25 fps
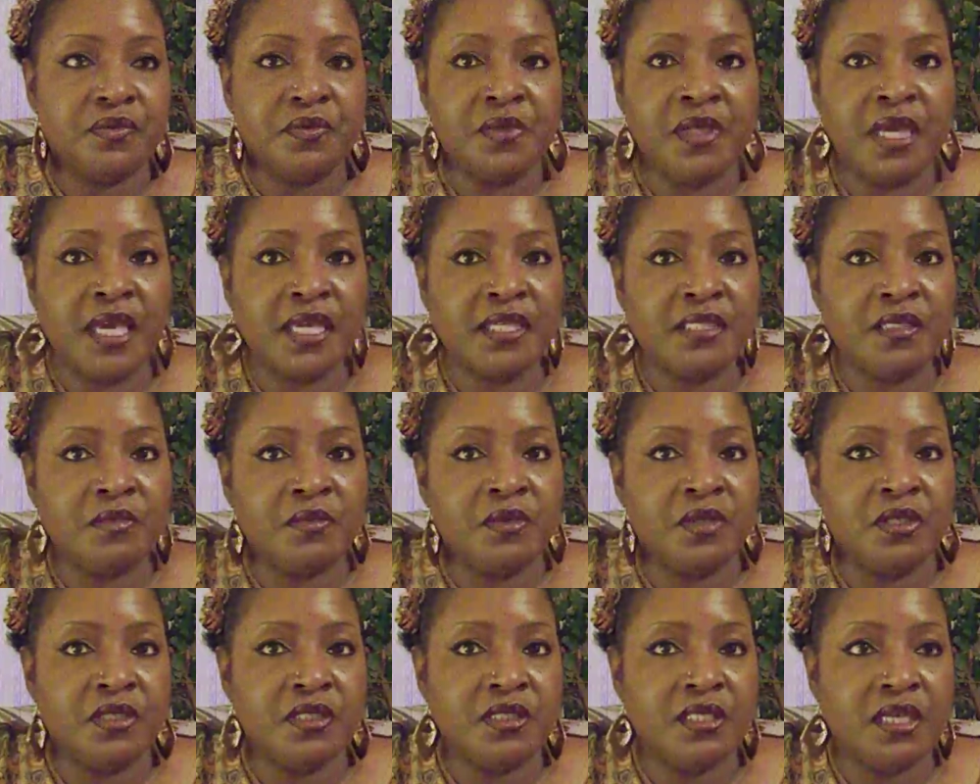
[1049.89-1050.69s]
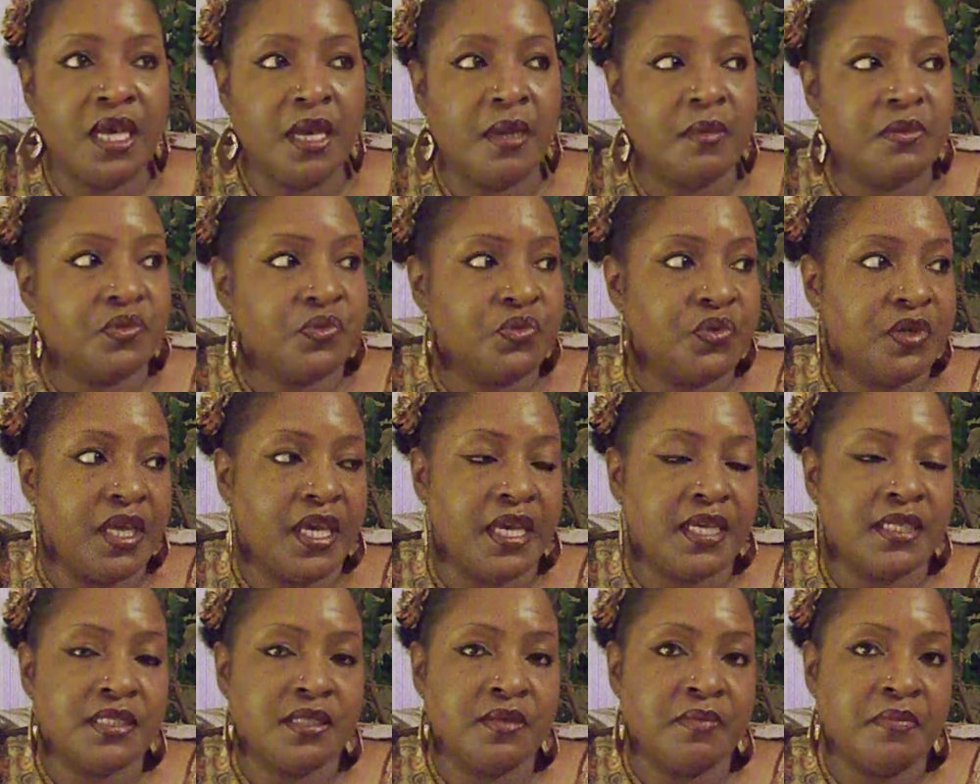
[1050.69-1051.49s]
We had some good times, we
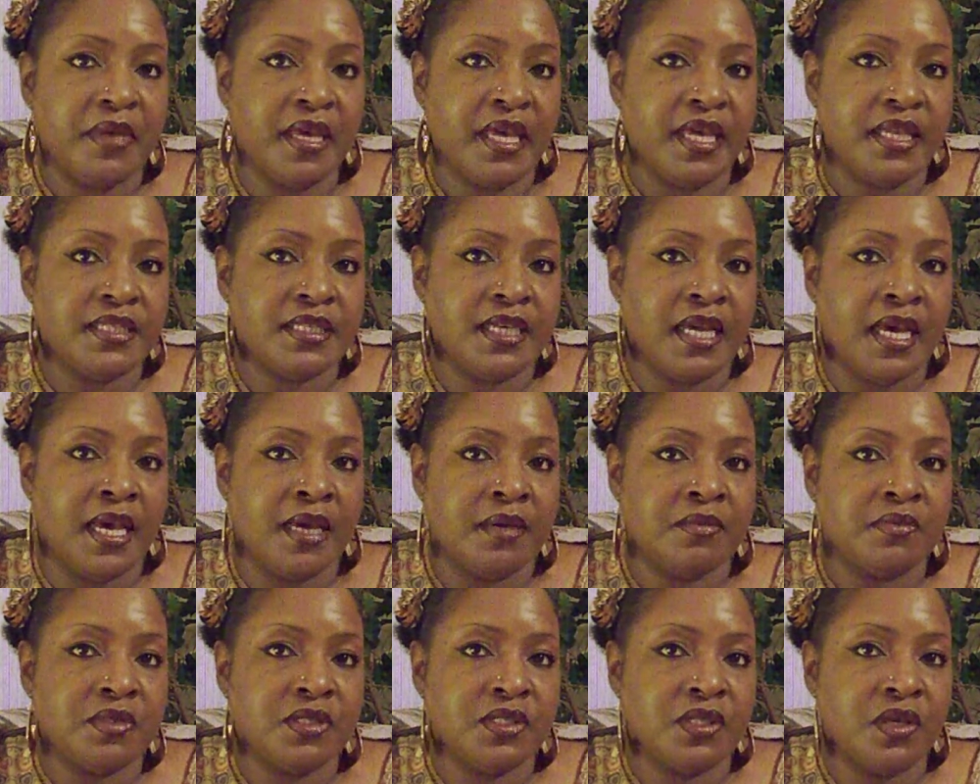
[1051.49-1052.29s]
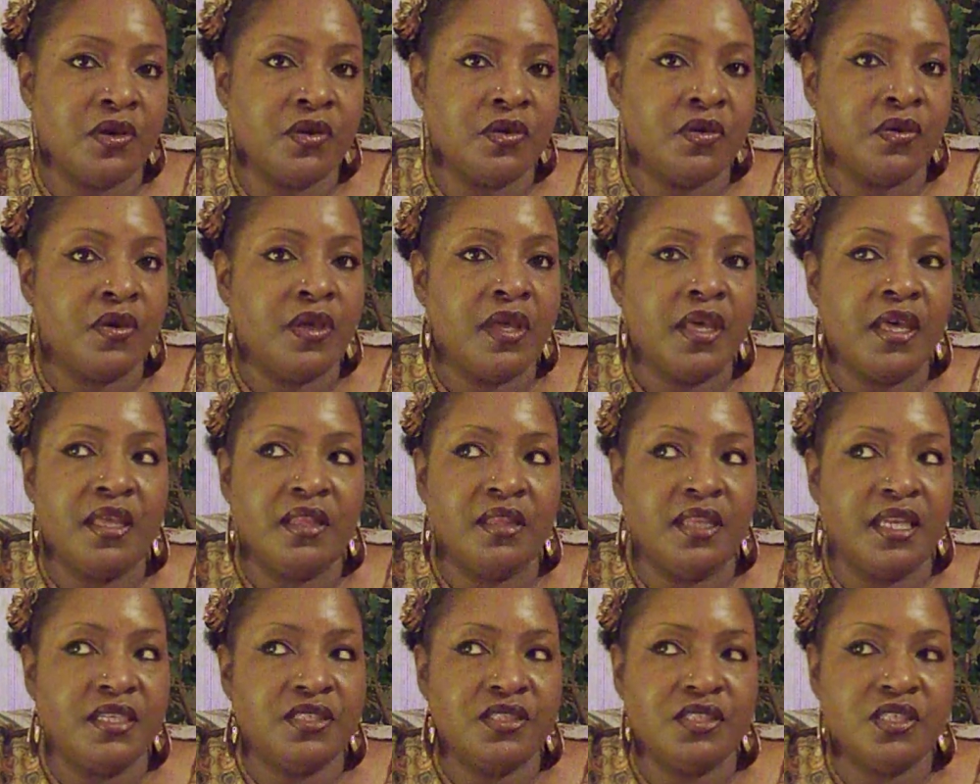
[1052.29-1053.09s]
had some bad times. So
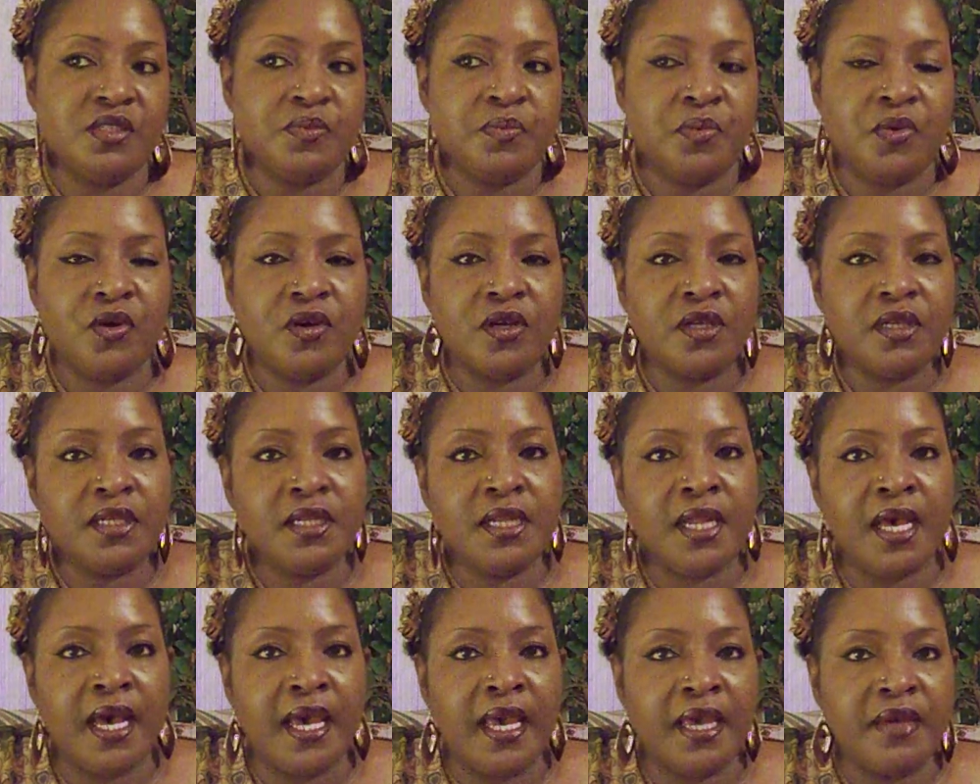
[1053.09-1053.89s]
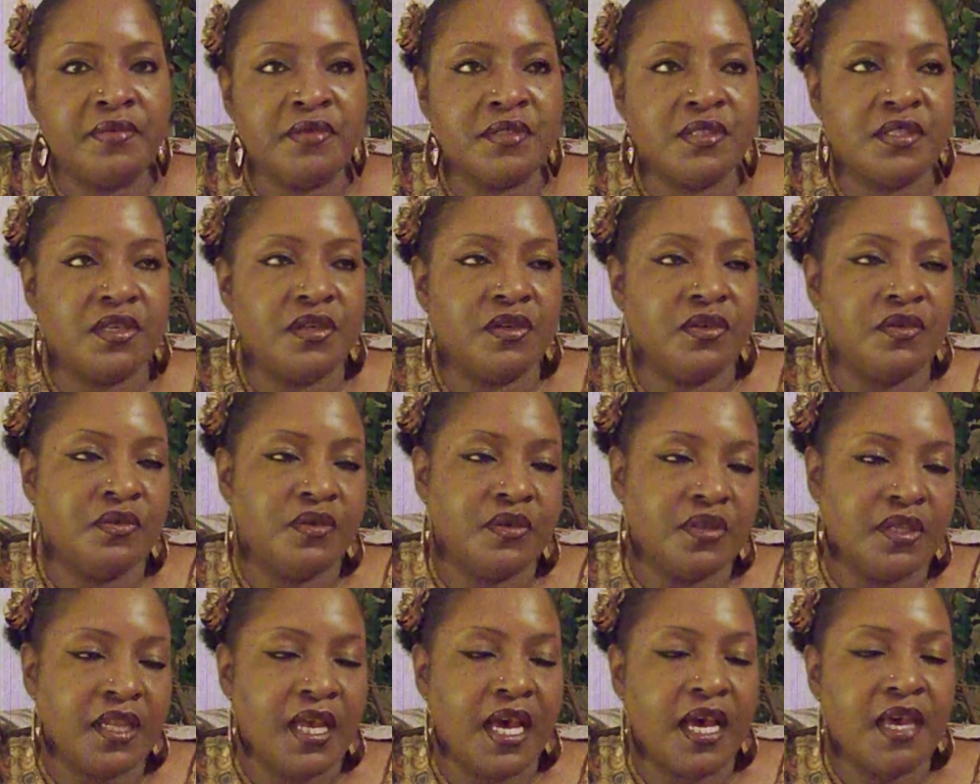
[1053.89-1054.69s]
that's just part of life. So
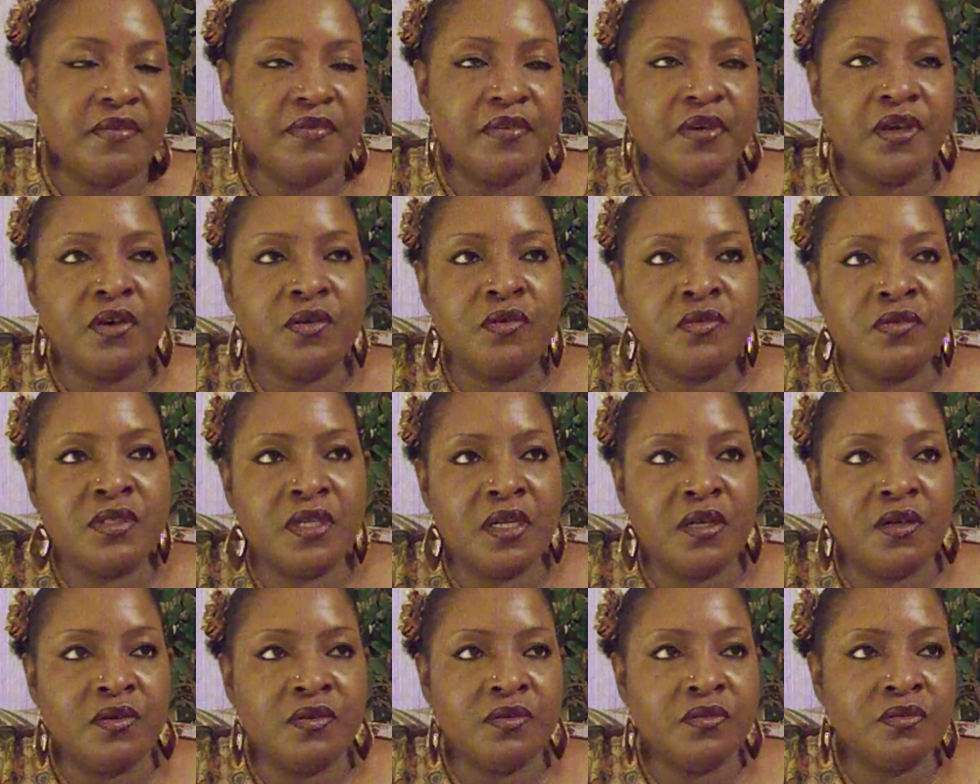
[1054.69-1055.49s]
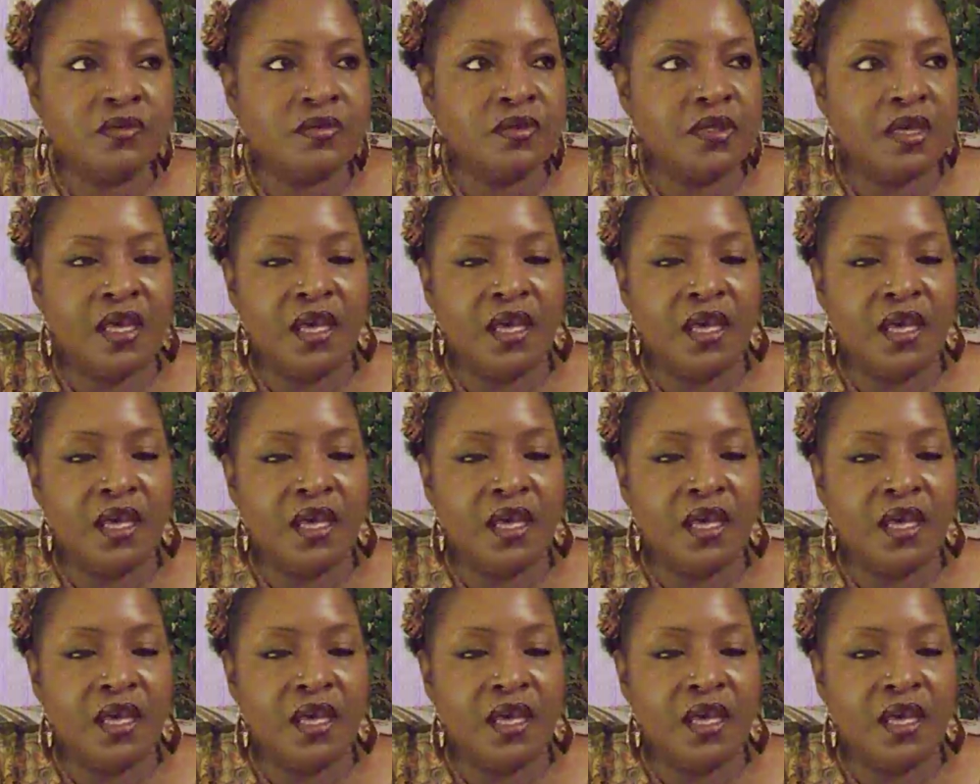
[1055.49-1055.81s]
life goes on.